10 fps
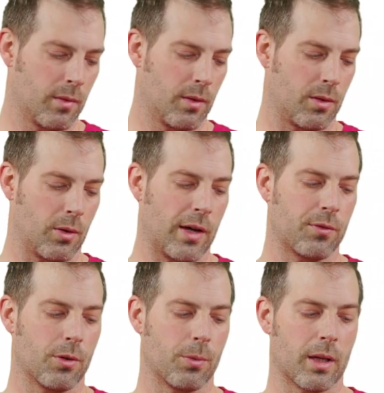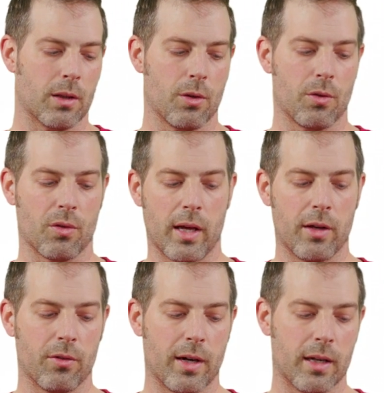So after we get those
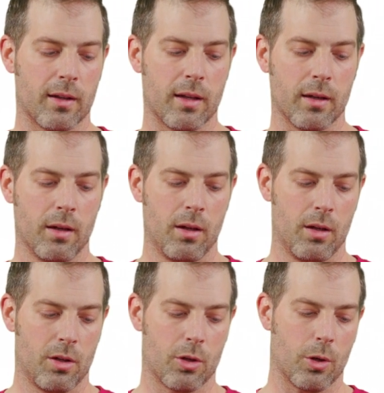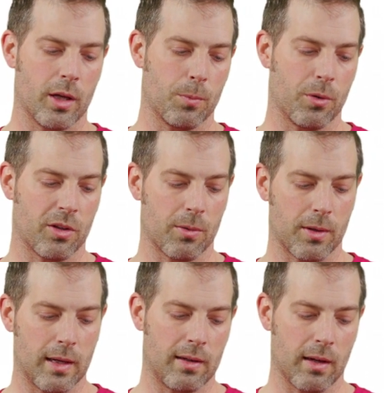lines right, then you go ahead and put some
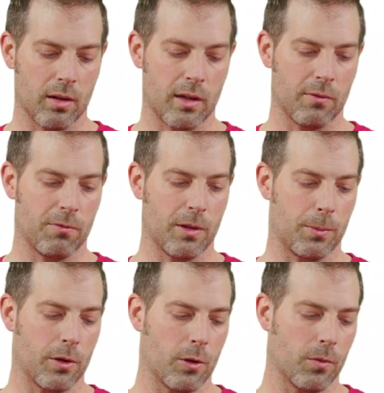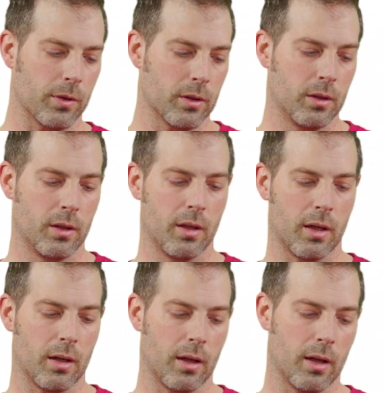of the detail in, flip it over,
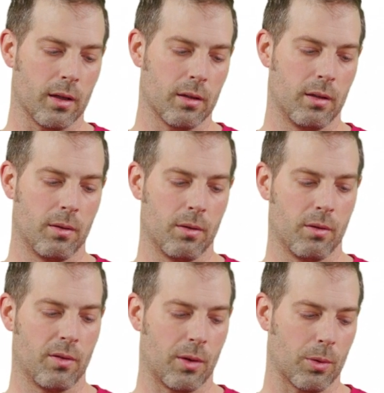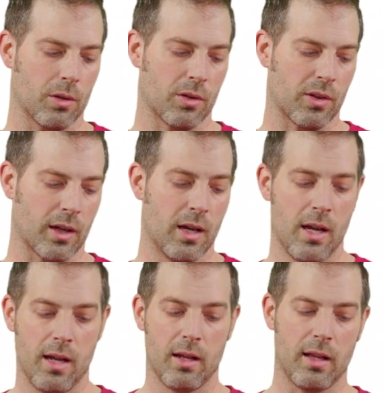and then see what it looks like.
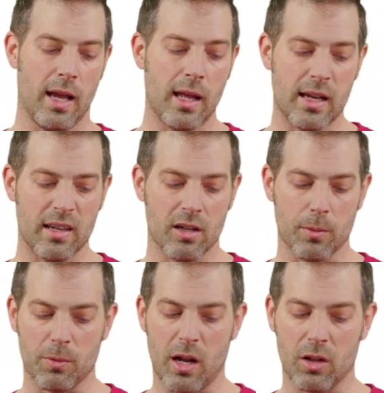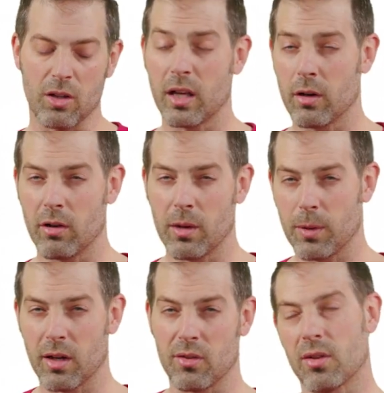The head ended up not looking right
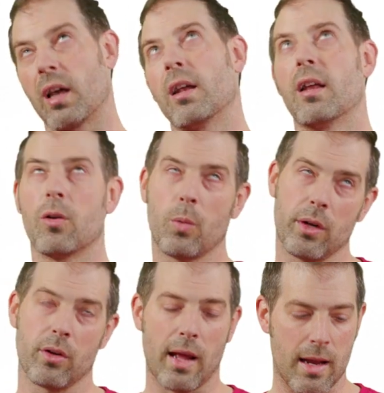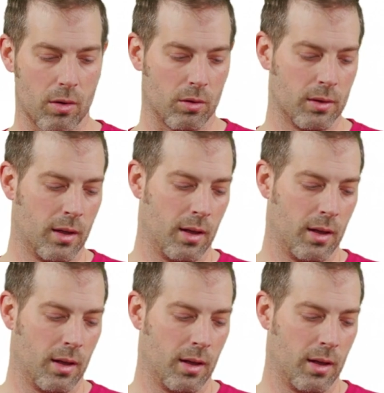because it was kind of at a weird angle.